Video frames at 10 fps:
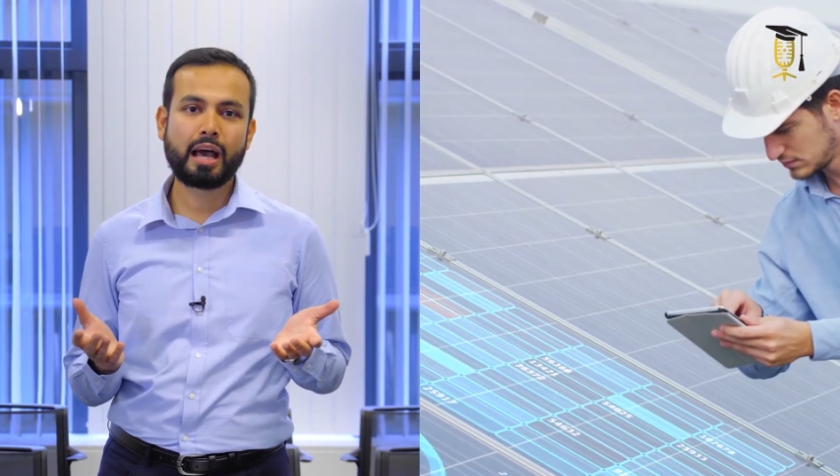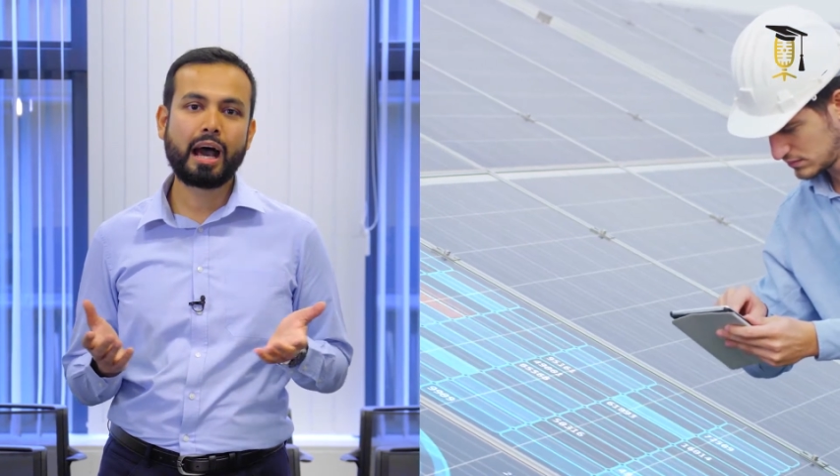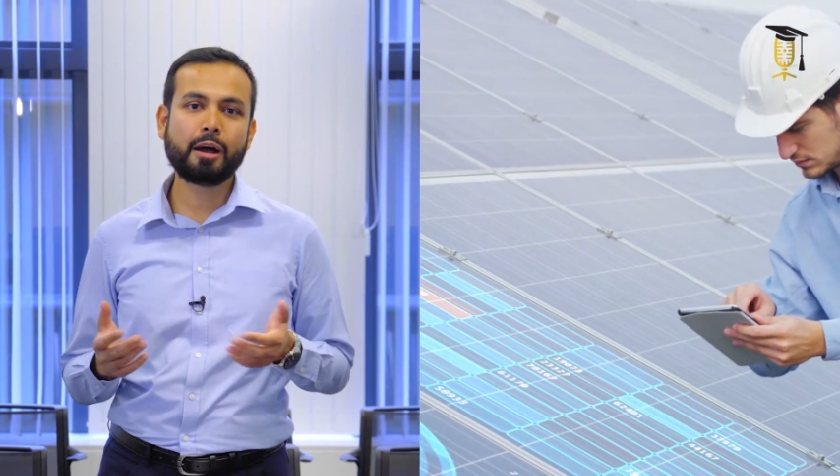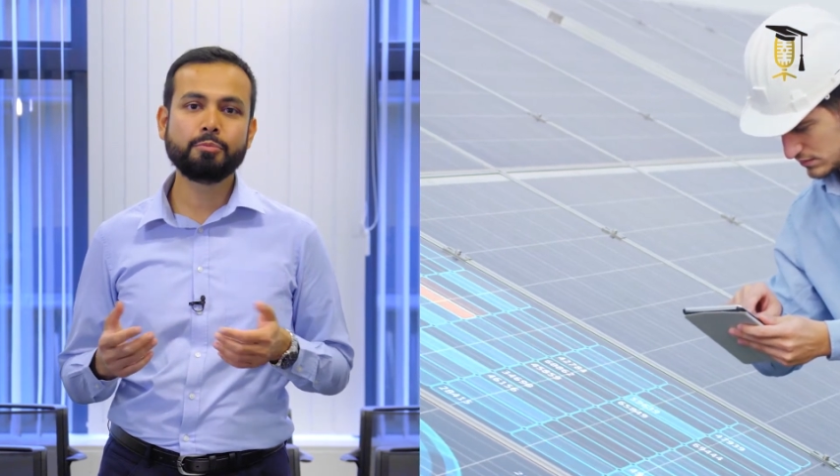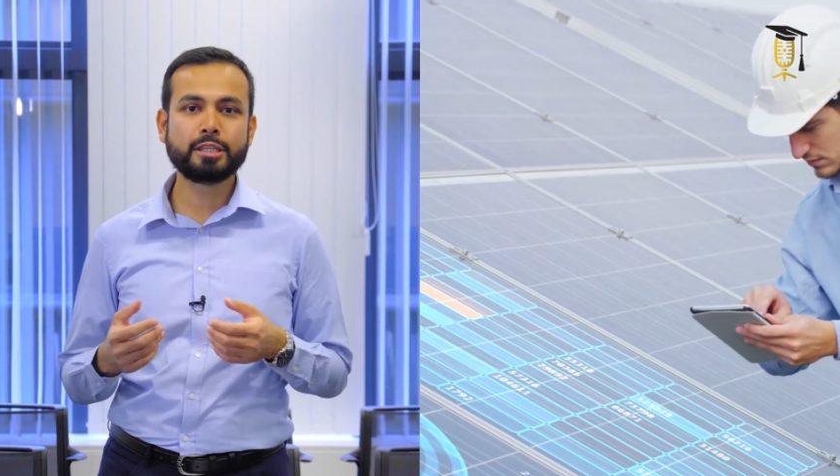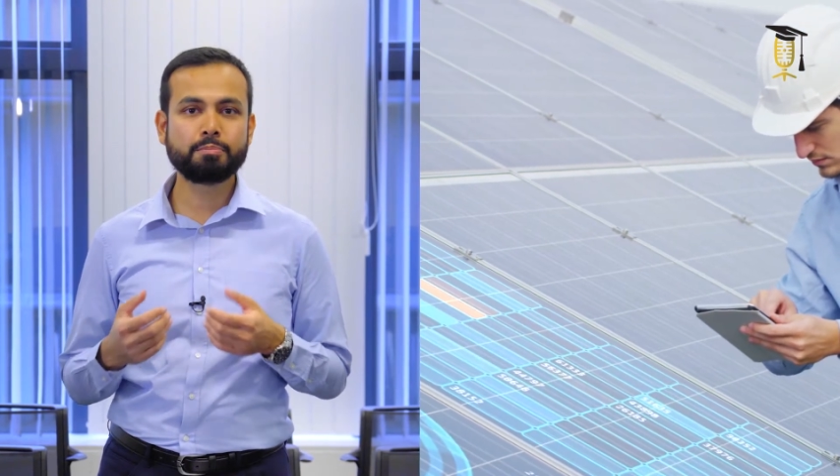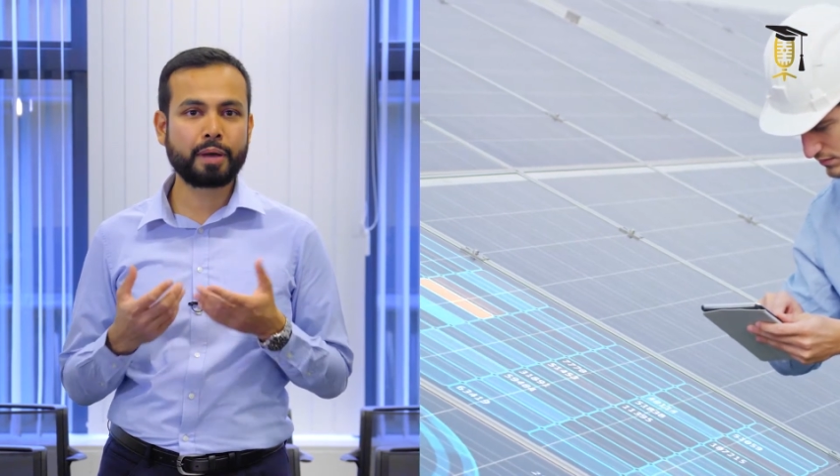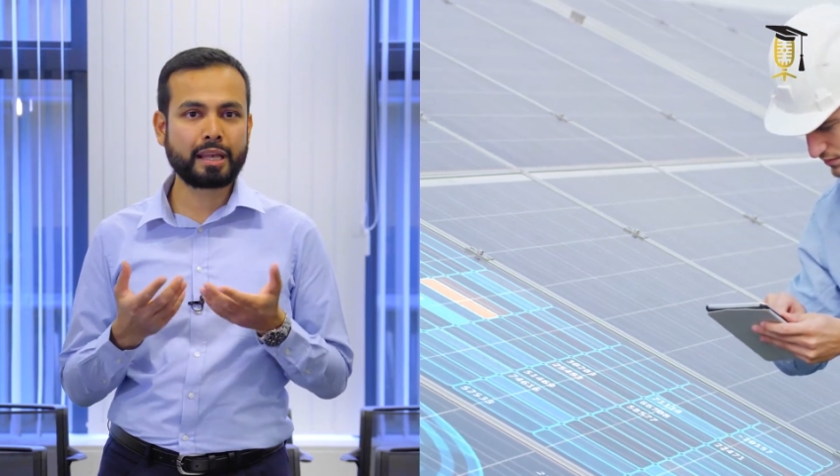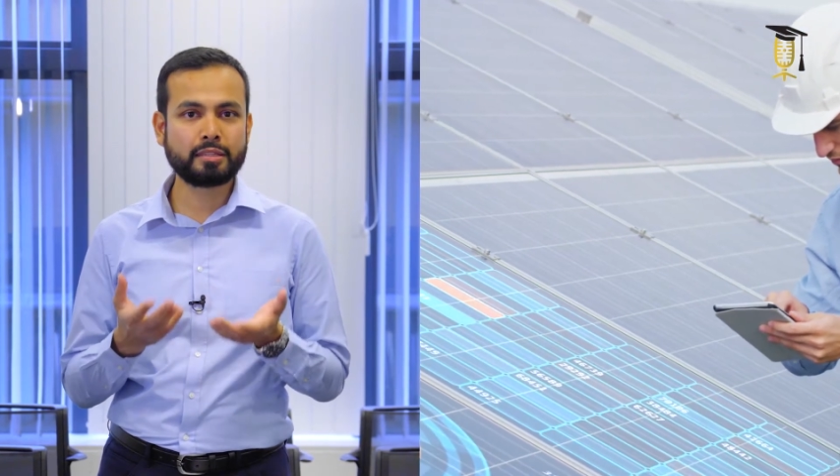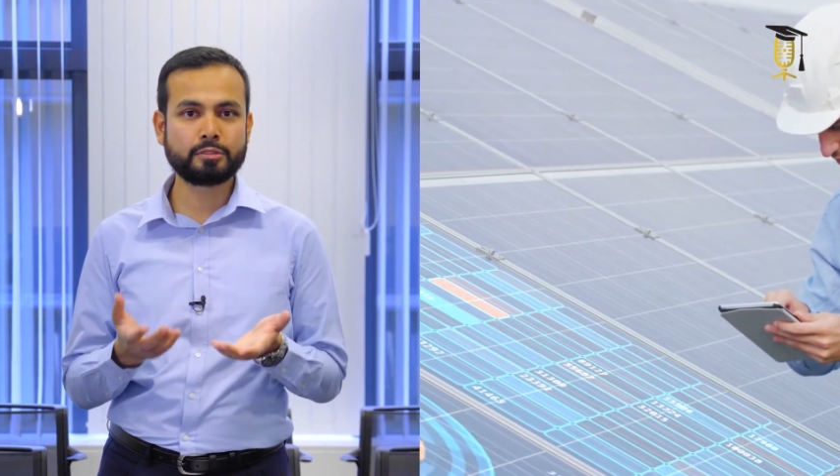How many
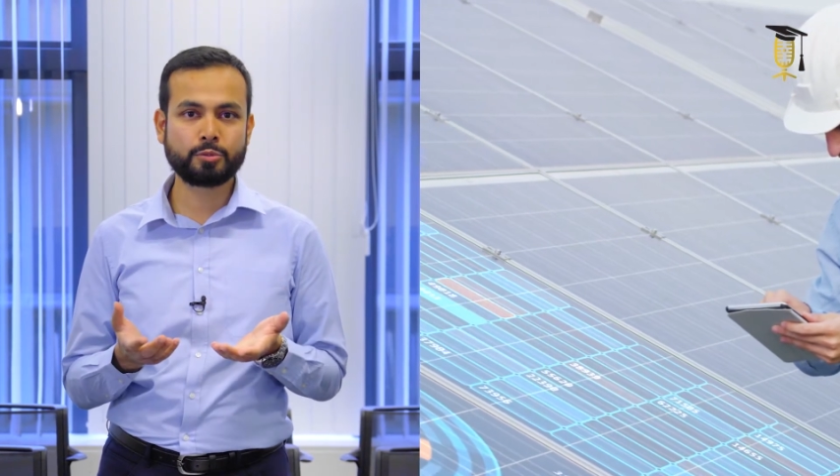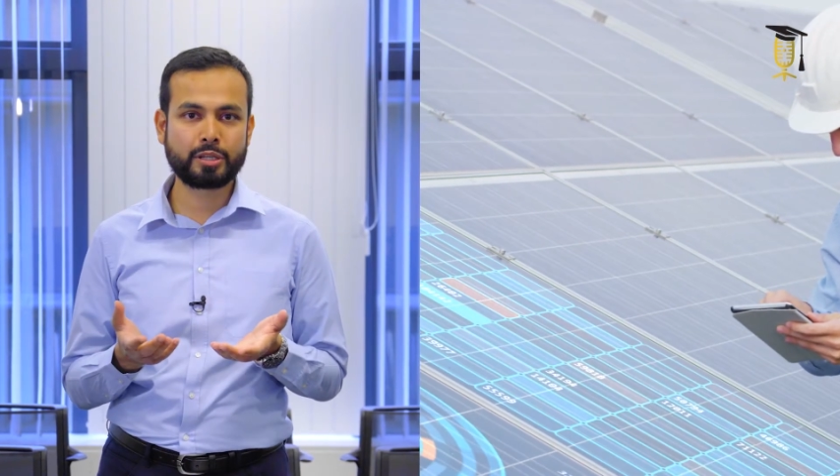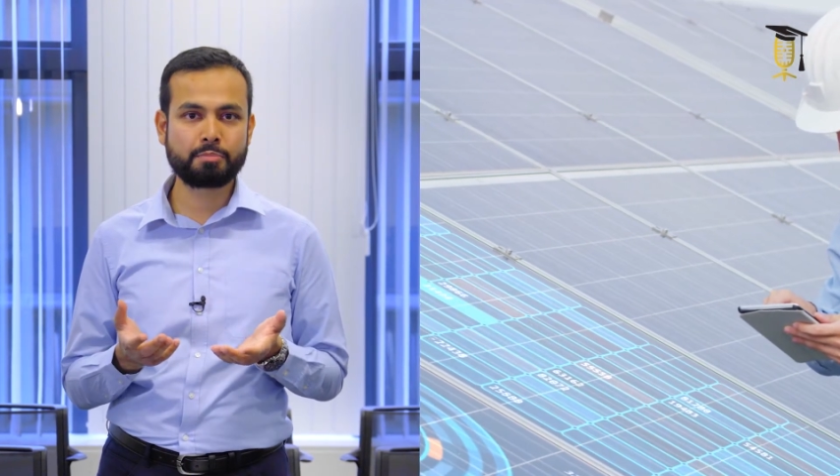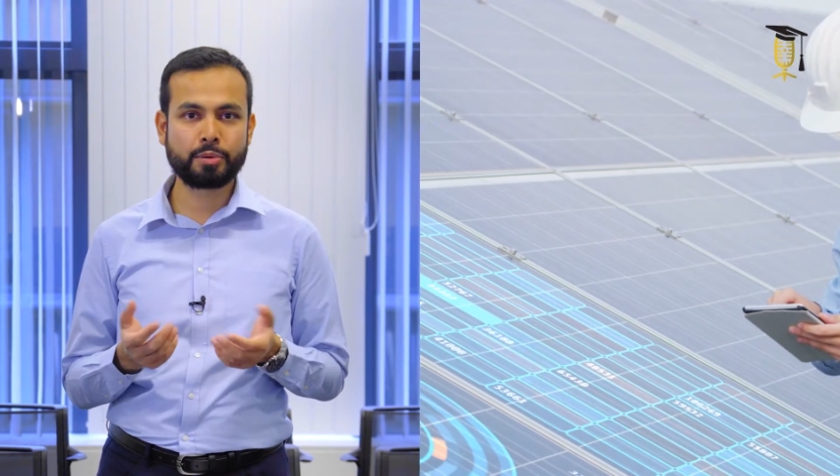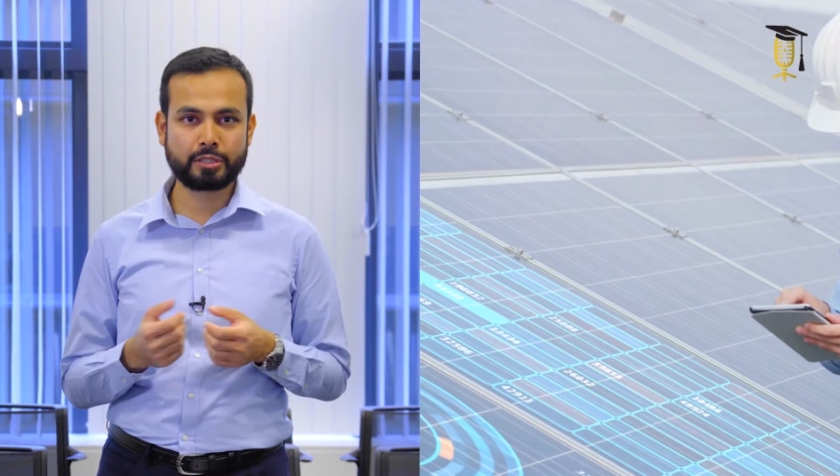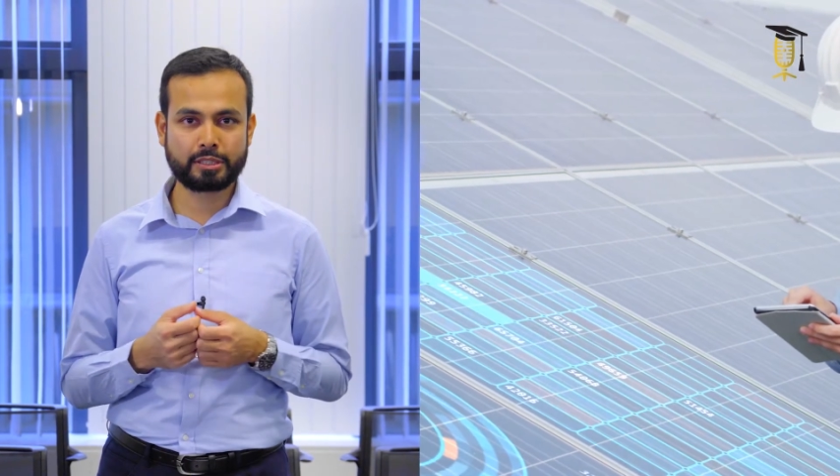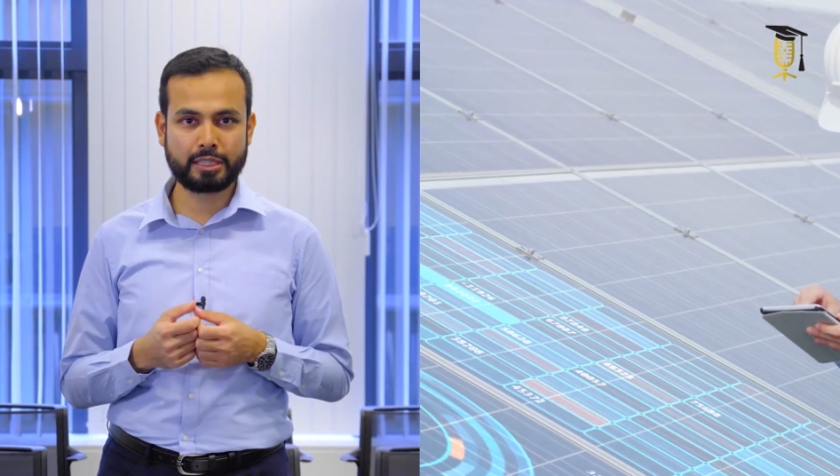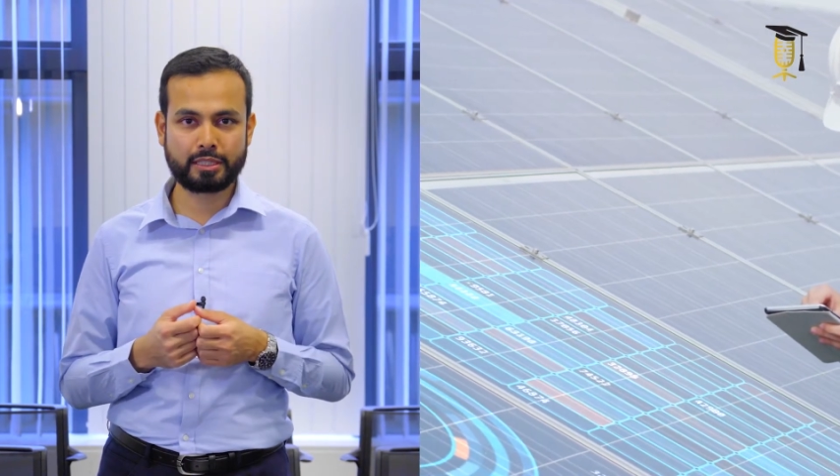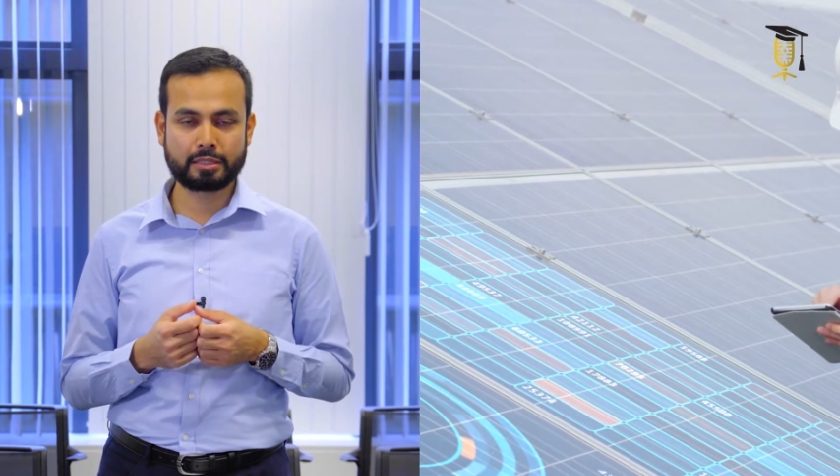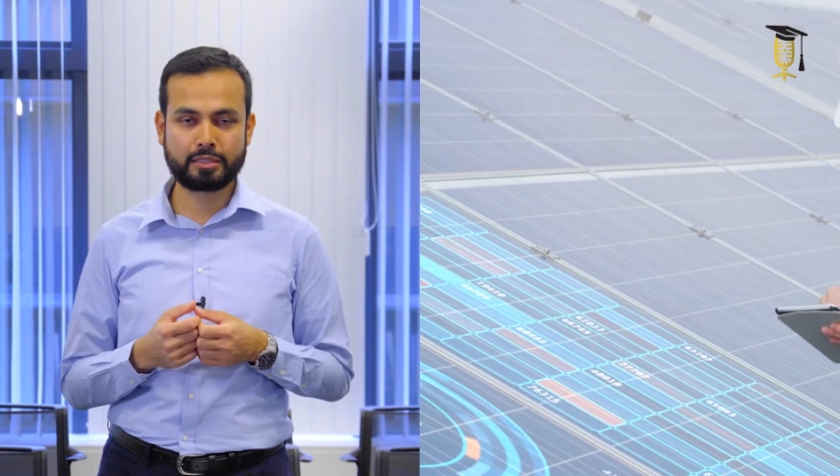panels would I
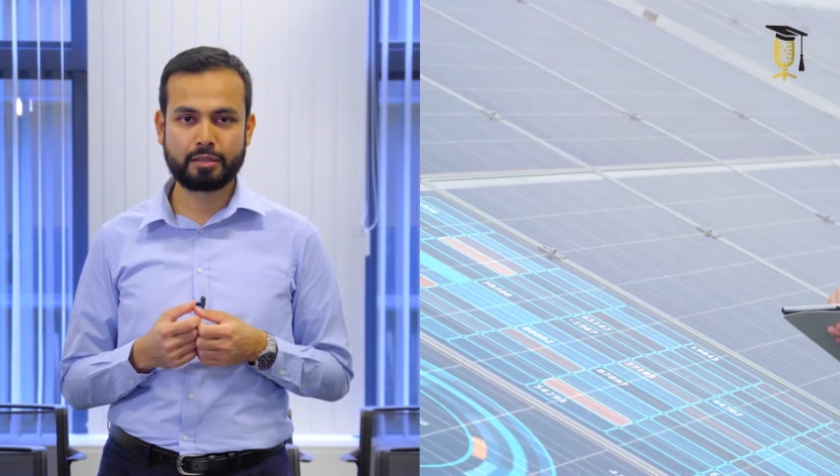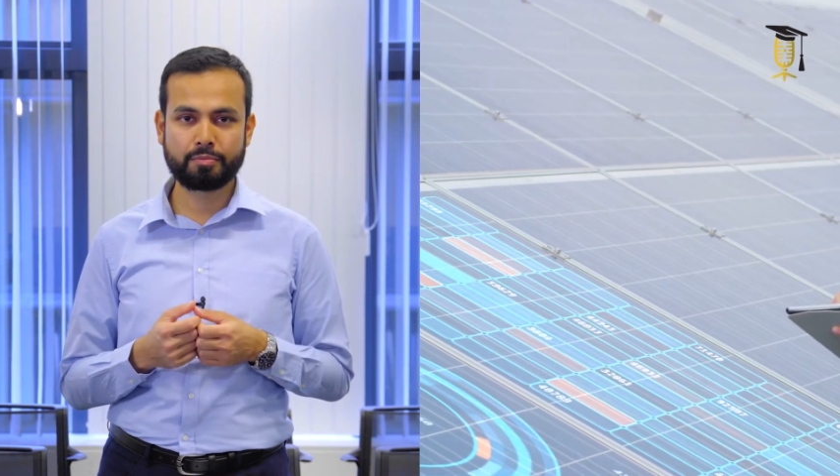purchase?